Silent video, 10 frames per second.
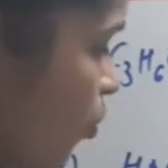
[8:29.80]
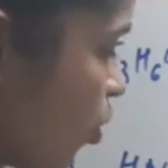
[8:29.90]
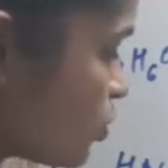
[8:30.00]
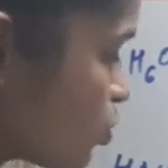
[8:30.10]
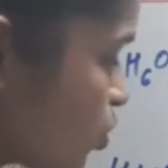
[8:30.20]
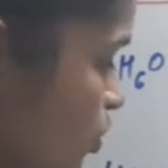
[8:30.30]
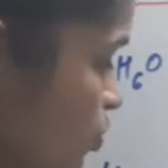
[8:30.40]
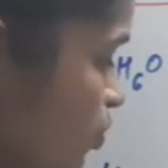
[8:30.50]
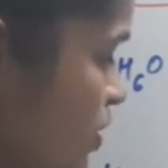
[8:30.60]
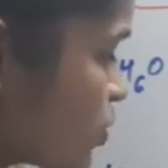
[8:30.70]
both
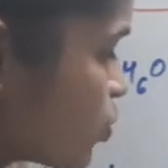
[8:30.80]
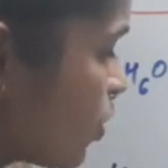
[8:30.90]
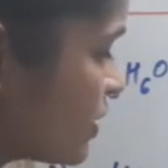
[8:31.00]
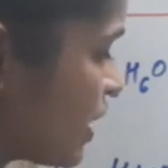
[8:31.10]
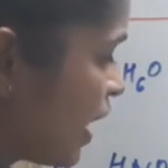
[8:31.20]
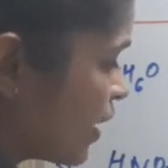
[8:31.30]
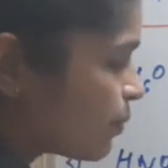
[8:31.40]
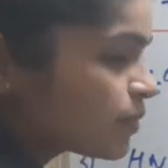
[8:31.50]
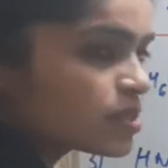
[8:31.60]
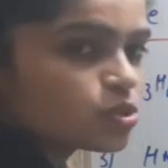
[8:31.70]
soluble salt are
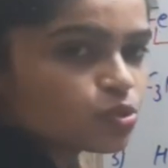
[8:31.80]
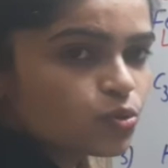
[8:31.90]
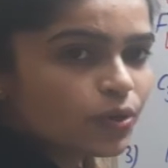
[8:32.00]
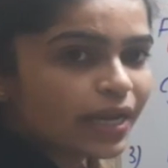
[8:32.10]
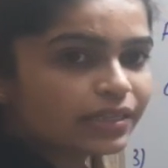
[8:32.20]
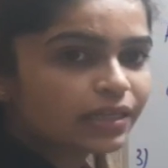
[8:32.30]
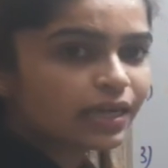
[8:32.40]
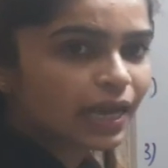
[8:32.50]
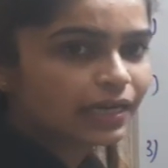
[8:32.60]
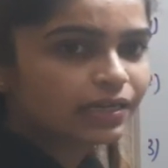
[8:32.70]
mixed together
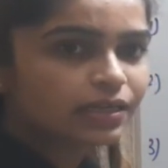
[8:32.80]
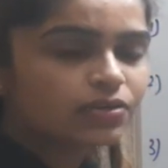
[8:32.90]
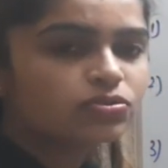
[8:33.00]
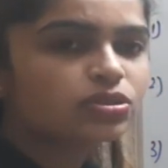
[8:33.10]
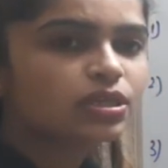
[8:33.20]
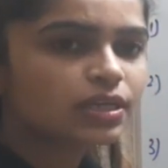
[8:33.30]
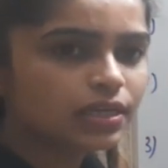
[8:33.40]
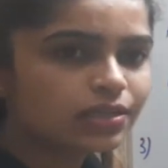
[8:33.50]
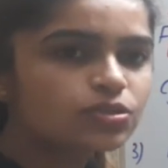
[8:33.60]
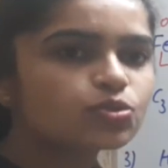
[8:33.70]
and gives the
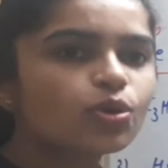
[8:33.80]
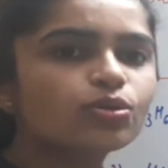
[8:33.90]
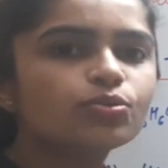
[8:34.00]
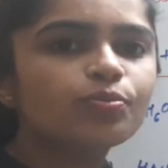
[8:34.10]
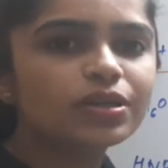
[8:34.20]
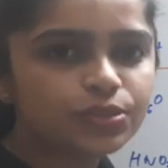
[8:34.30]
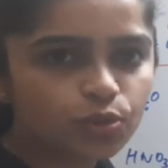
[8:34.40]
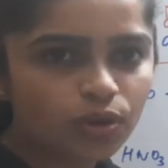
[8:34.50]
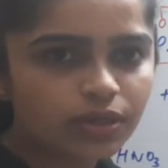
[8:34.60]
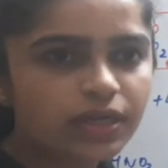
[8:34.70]
insoluble
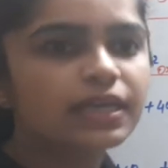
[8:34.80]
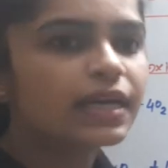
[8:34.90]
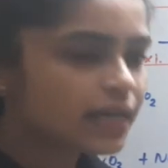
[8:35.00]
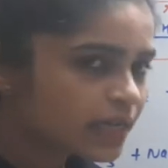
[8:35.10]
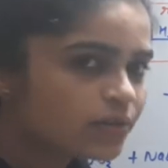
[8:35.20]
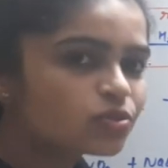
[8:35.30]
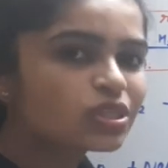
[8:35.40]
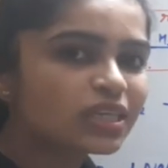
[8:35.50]
salt. Its